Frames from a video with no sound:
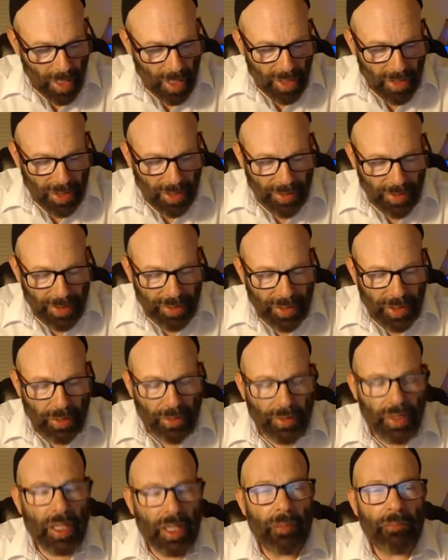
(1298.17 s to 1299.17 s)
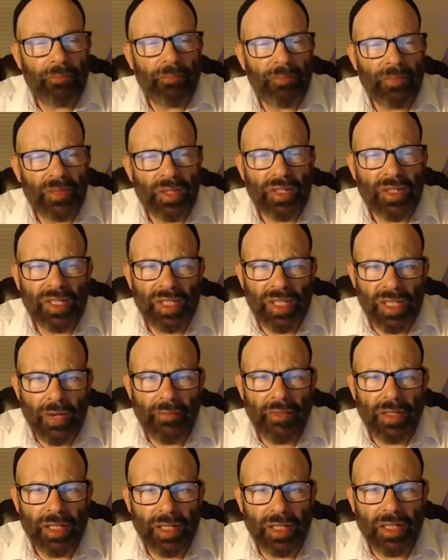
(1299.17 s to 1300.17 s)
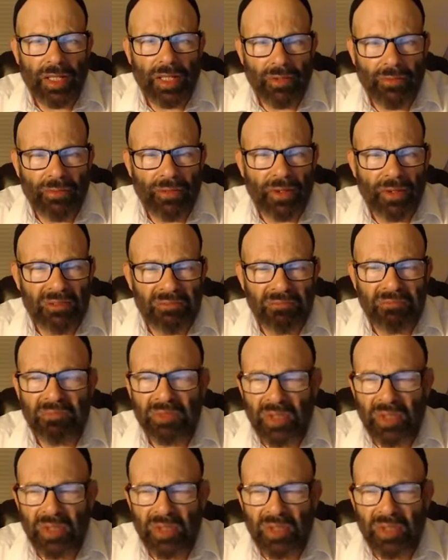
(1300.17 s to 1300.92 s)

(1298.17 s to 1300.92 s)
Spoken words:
So the Tikkunim is 70 different